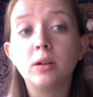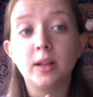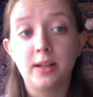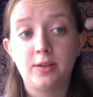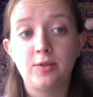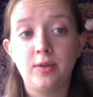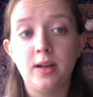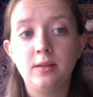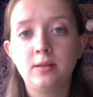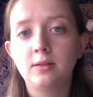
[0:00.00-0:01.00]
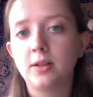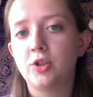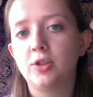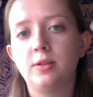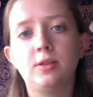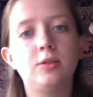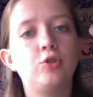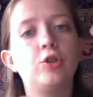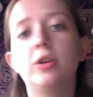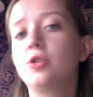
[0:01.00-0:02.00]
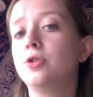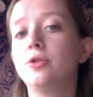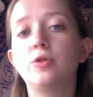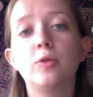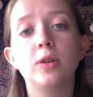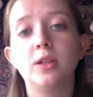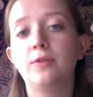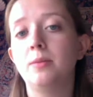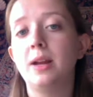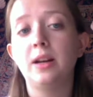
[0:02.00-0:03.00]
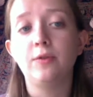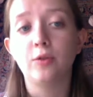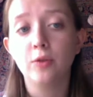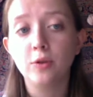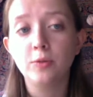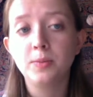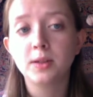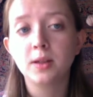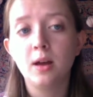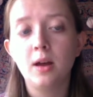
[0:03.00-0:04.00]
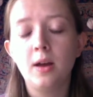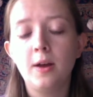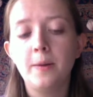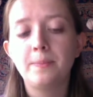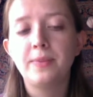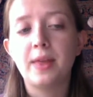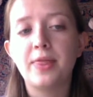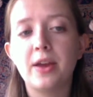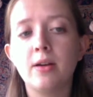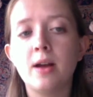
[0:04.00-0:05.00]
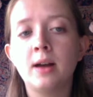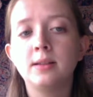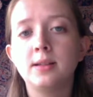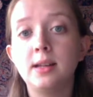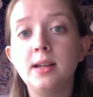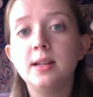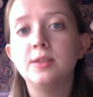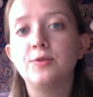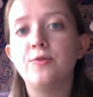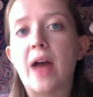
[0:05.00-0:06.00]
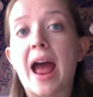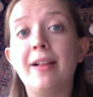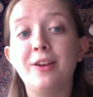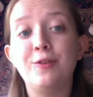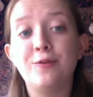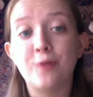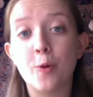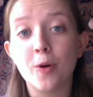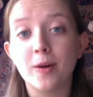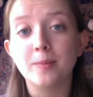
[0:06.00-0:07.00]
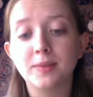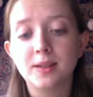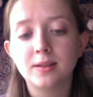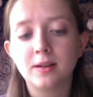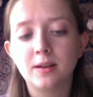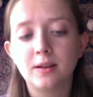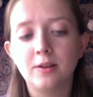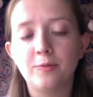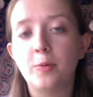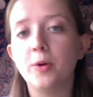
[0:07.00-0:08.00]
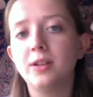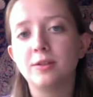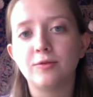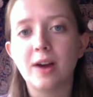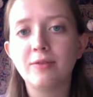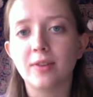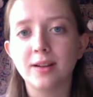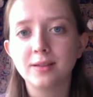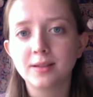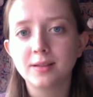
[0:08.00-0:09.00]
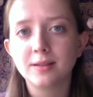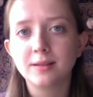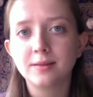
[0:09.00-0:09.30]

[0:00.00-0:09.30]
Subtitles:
histories, such as traditional stories from native groups, that they're not seen as valid forms of points of reference.